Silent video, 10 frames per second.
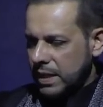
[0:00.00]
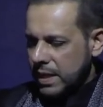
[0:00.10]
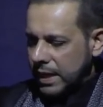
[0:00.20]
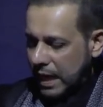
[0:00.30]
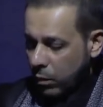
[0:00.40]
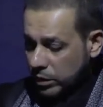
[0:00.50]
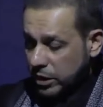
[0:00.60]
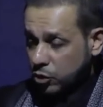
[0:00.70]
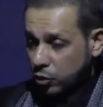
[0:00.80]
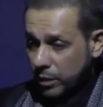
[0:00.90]
And I want
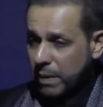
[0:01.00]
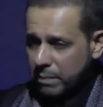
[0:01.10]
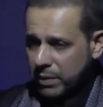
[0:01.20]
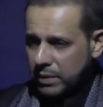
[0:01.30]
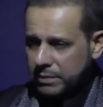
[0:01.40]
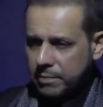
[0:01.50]
us to remember